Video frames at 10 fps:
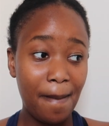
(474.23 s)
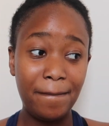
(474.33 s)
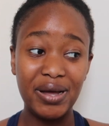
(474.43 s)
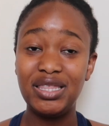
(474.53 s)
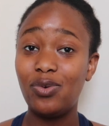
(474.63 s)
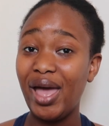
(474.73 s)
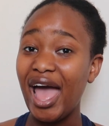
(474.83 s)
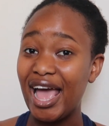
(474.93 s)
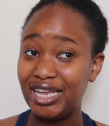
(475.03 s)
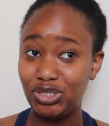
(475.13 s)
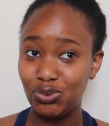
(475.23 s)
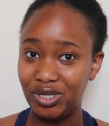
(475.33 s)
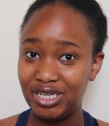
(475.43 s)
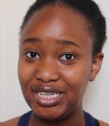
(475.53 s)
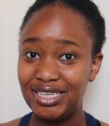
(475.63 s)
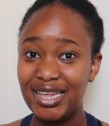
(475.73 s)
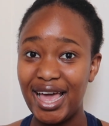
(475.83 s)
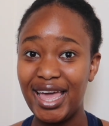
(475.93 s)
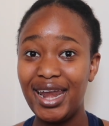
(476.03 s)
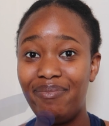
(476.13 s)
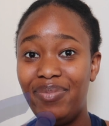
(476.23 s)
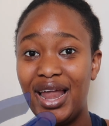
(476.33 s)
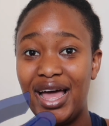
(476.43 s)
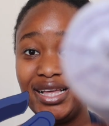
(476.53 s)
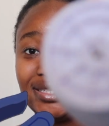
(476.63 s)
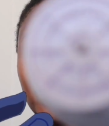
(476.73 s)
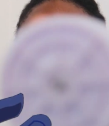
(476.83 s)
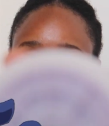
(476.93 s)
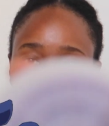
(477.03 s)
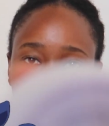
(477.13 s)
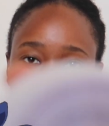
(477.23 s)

but the way i do it is i get a pliers now you see